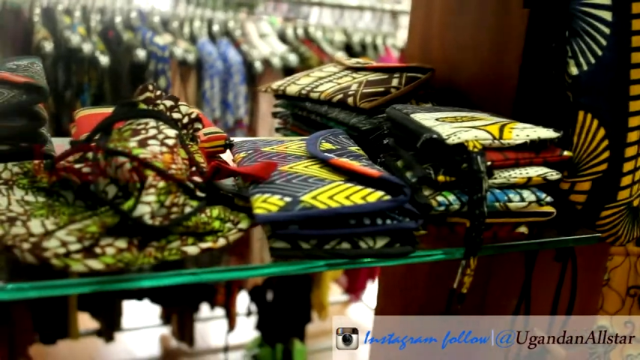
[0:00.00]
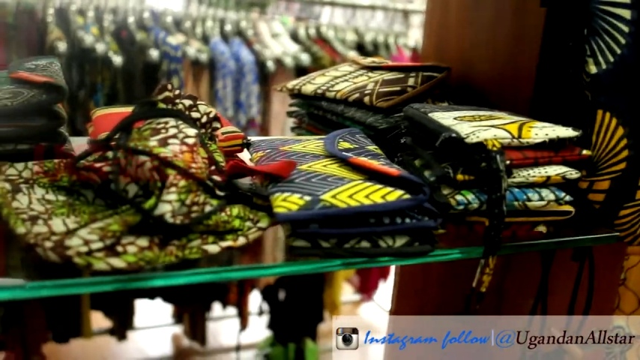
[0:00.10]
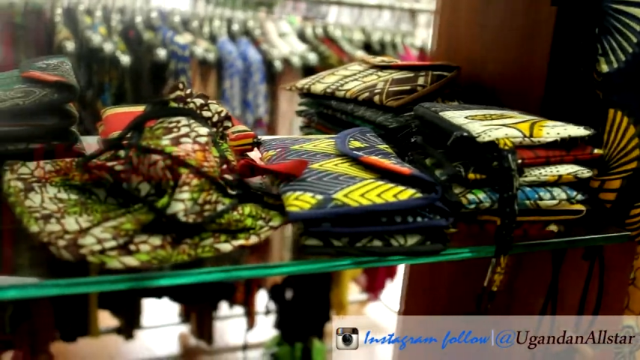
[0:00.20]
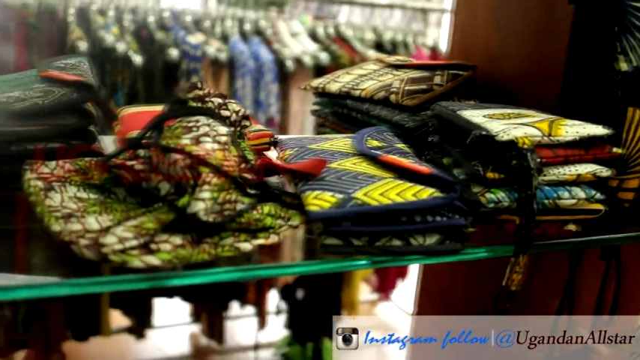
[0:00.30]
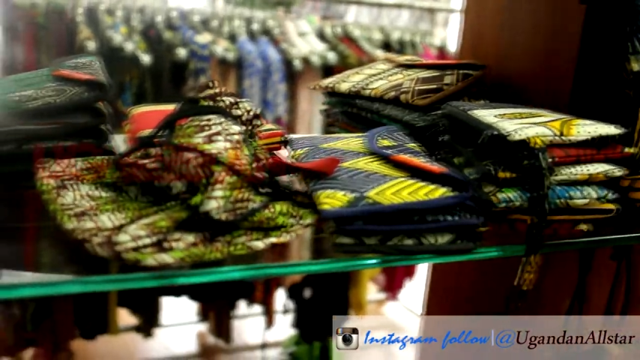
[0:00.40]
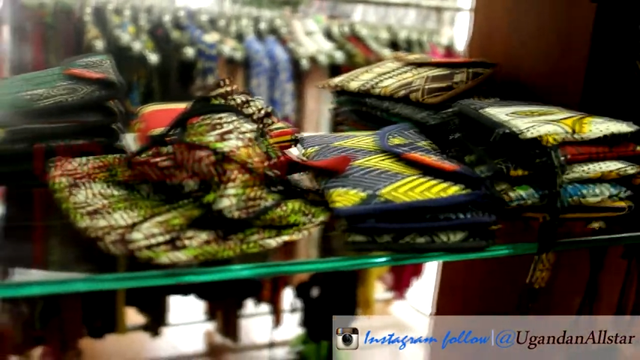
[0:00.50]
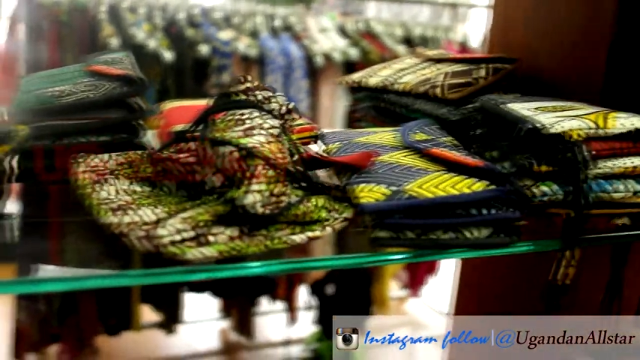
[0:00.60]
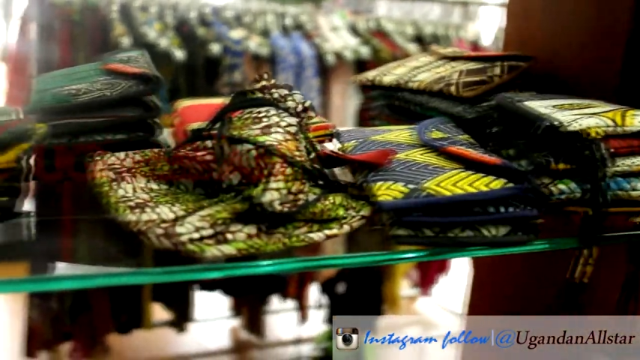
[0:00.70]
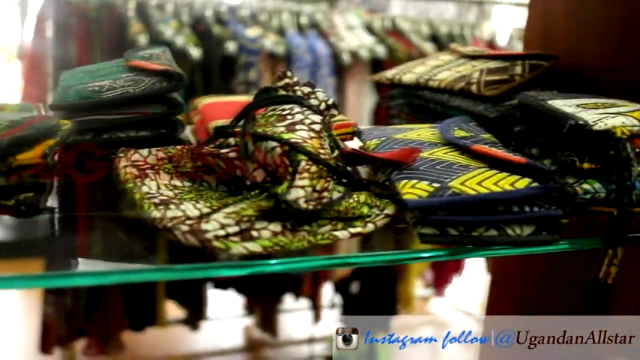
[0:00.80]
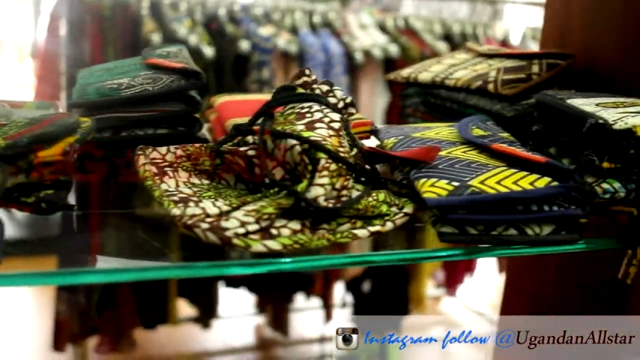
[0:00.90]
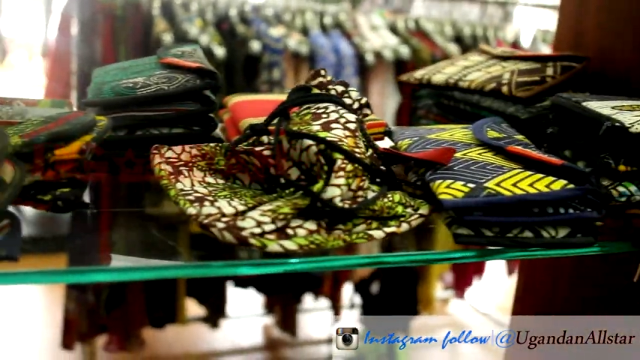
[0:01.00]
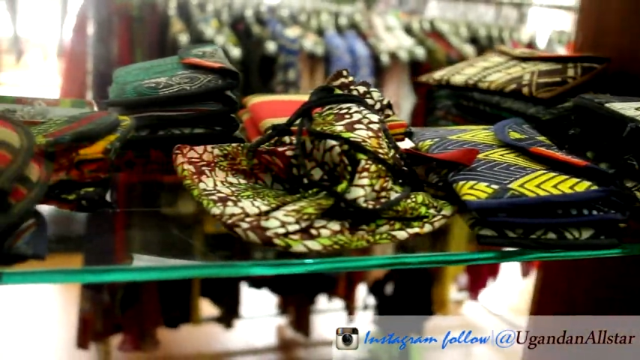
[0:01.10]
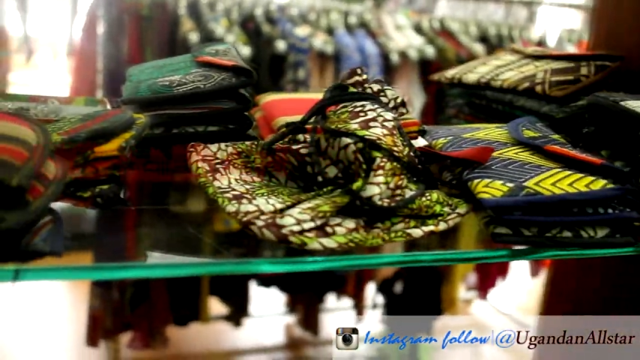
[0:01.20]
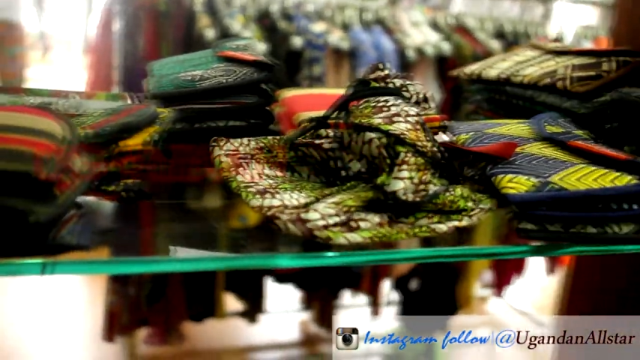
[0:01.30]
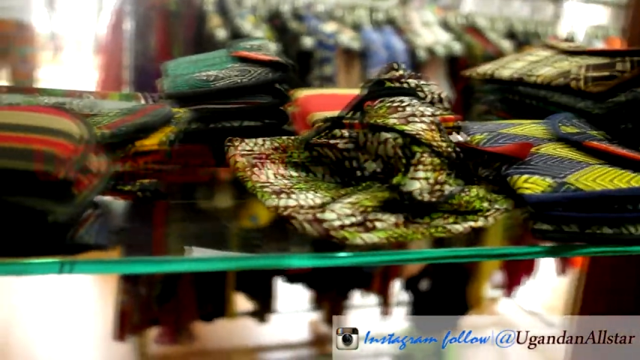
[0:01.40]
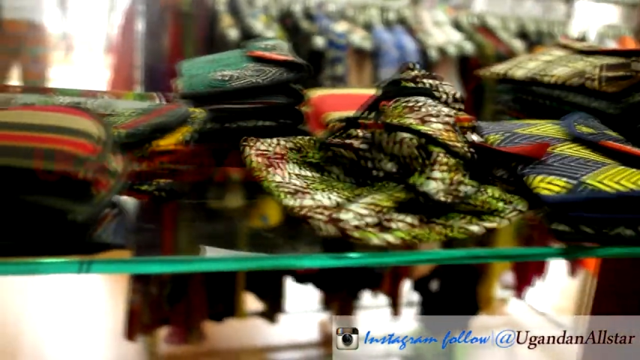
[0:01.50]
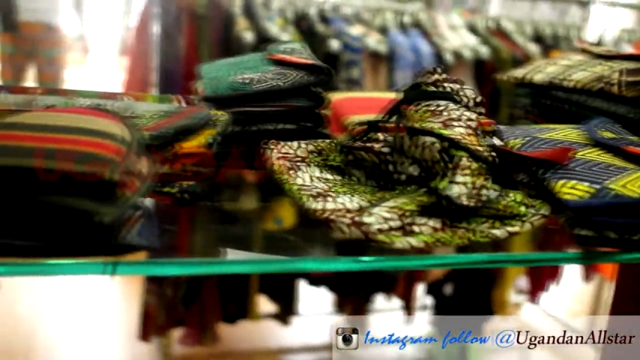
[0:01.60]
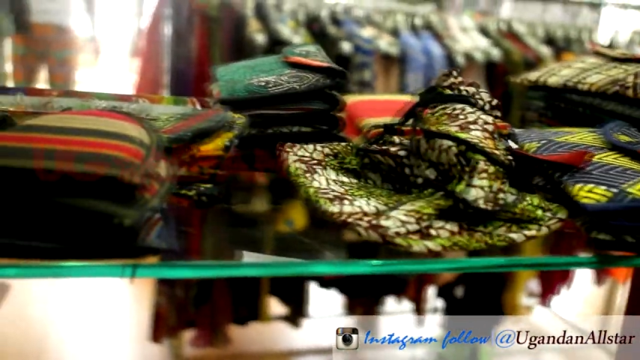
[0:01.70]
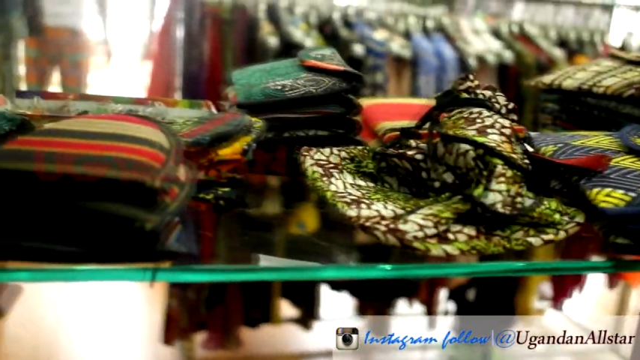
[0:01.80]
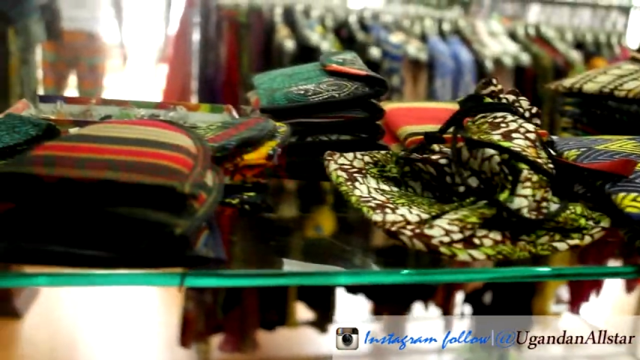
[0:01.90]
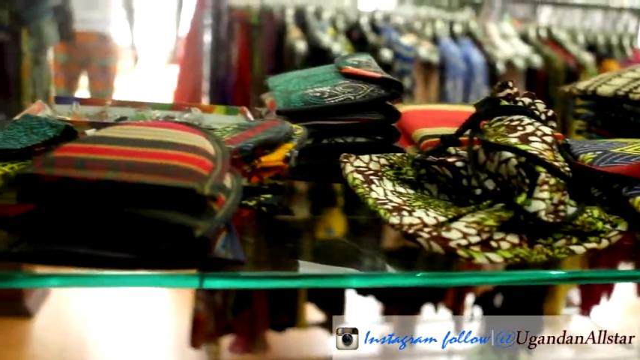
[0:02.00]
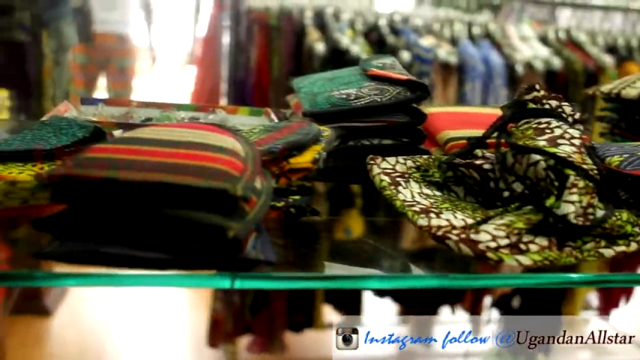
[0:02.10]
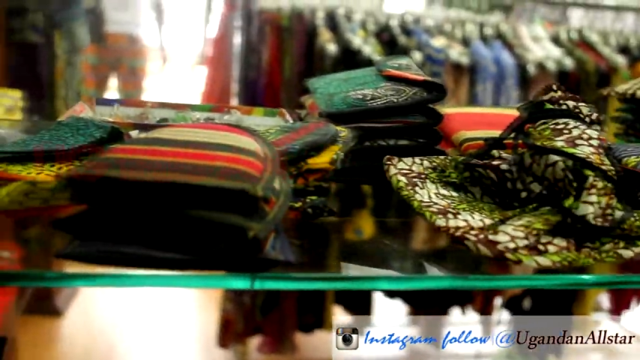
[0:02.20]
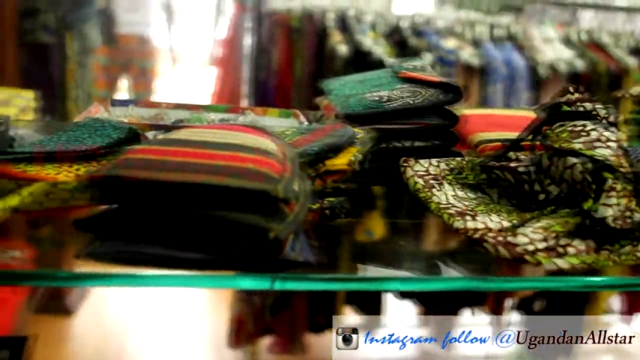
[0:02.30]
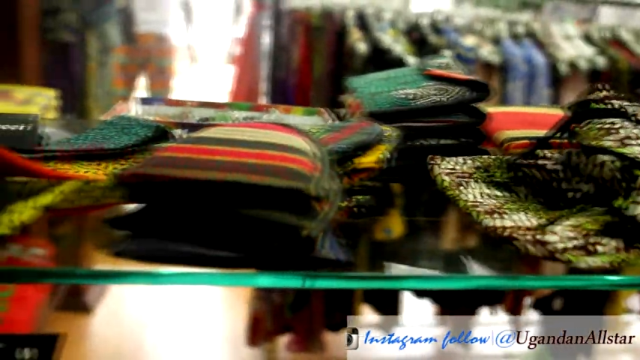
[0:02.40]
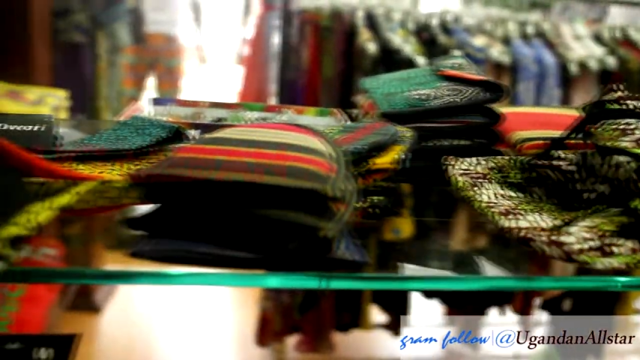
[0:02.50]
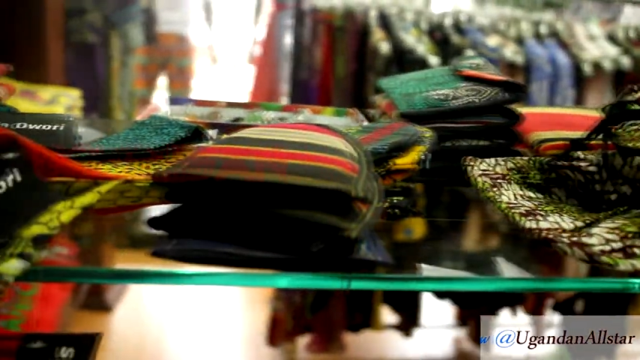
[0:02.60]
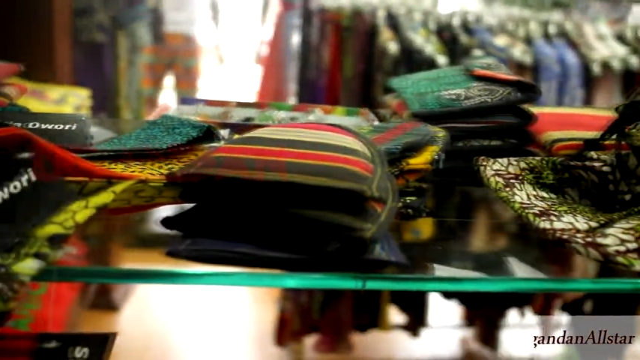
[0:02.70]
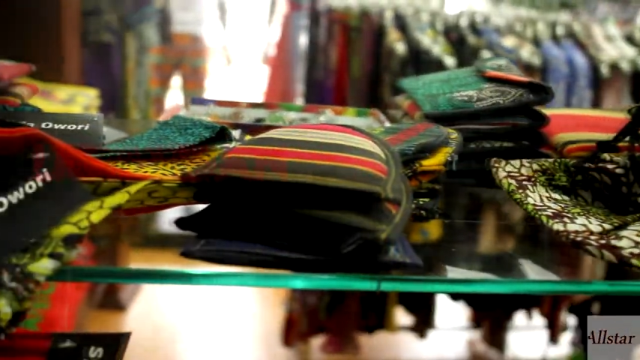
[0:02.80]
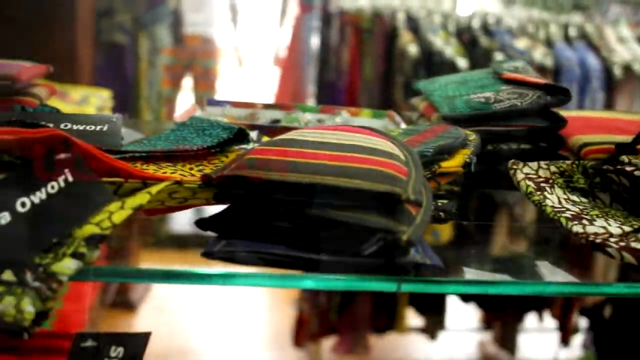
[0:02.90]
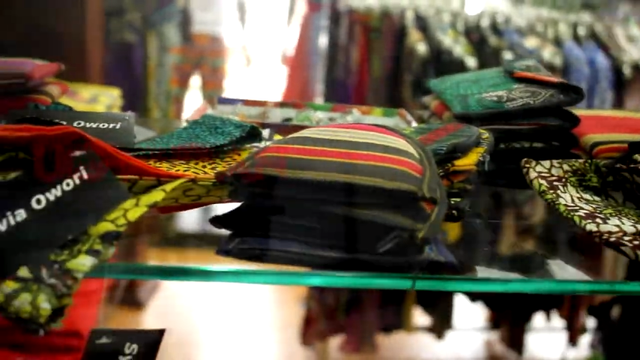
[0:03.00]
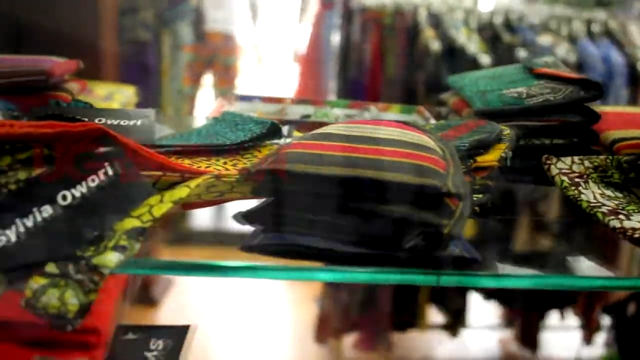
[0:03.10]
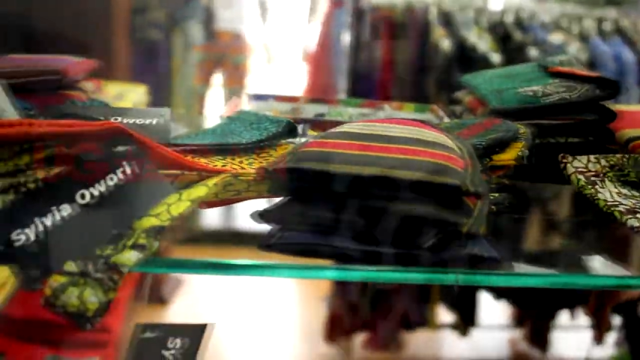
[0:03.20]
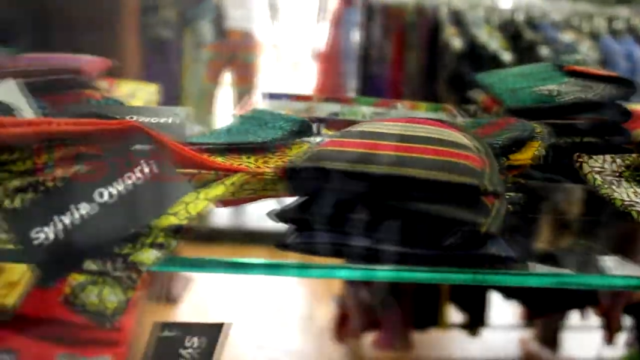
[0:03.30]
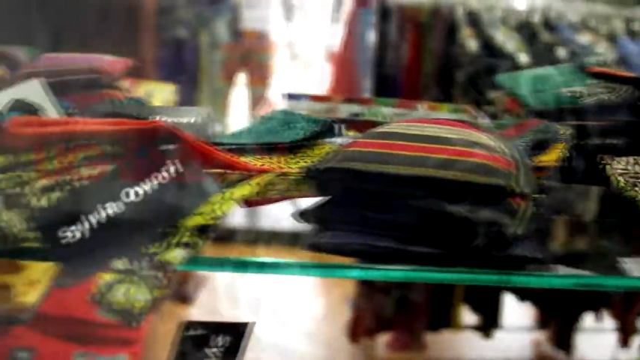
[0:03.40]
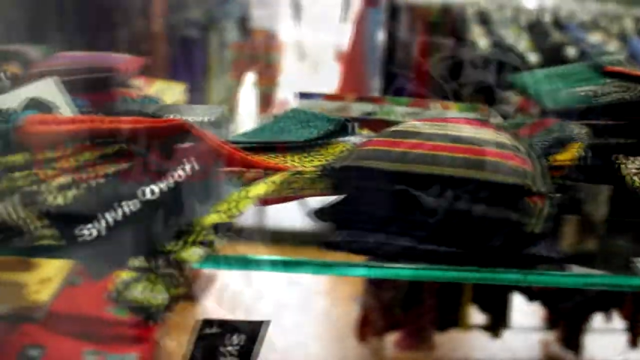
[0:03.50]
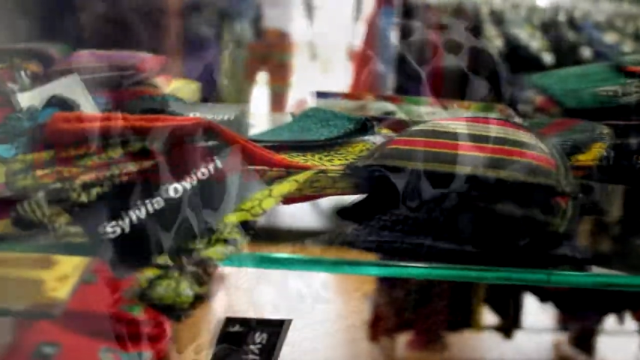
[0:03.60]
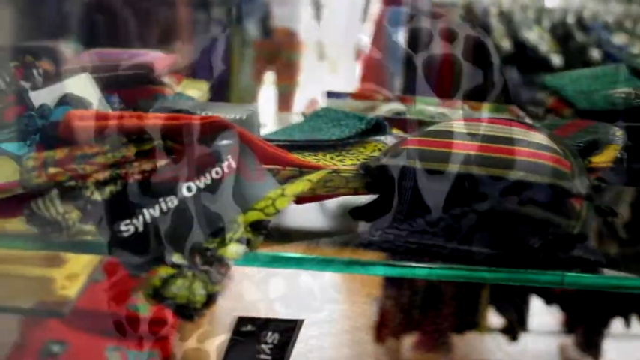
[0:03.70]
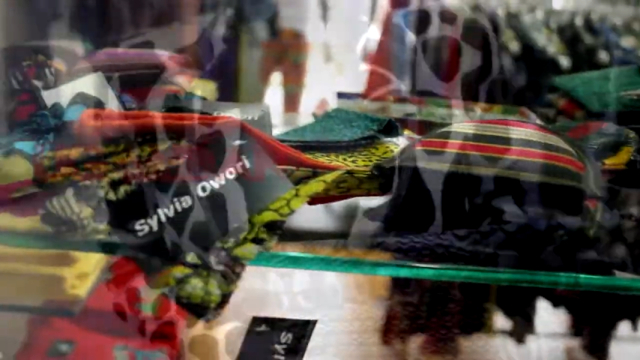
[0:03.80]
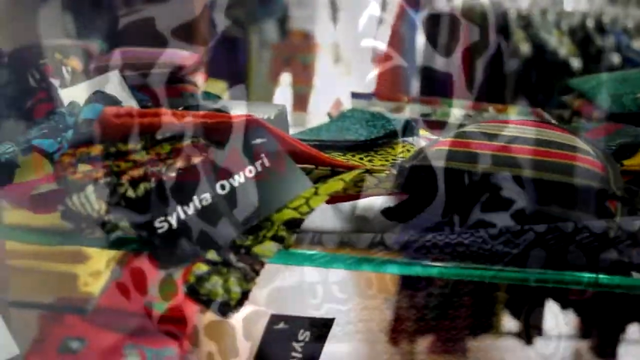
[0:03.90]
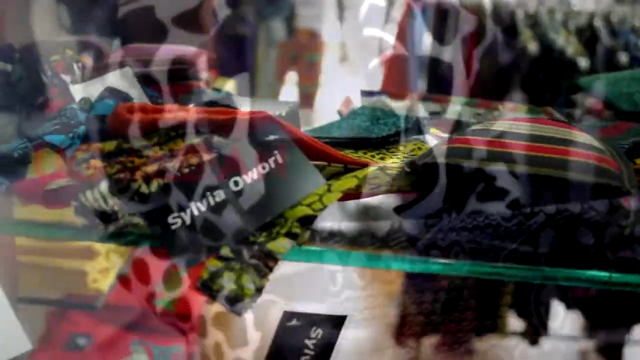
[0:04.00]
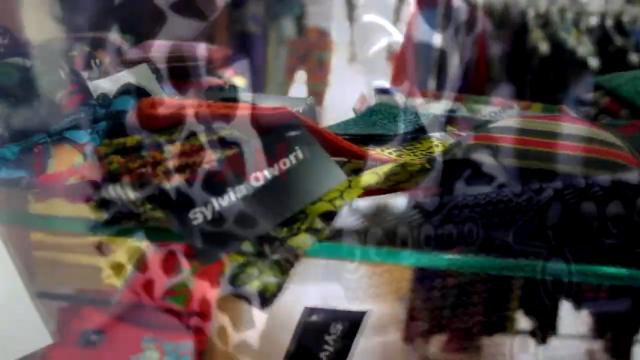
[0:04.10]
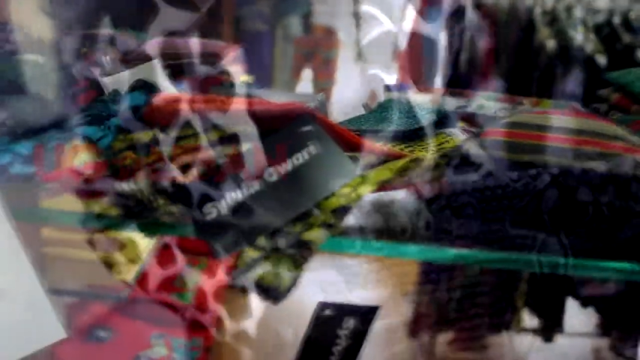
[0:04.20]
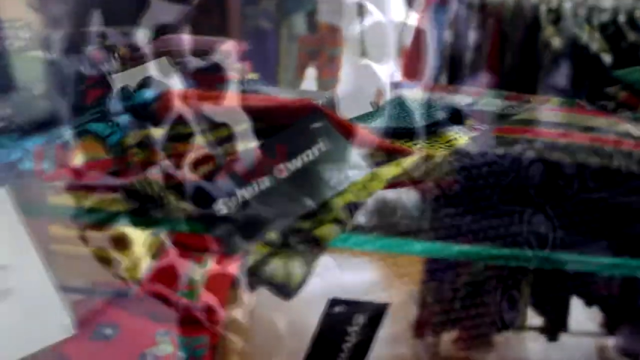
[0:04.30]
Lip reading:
[unreadable: no face in view]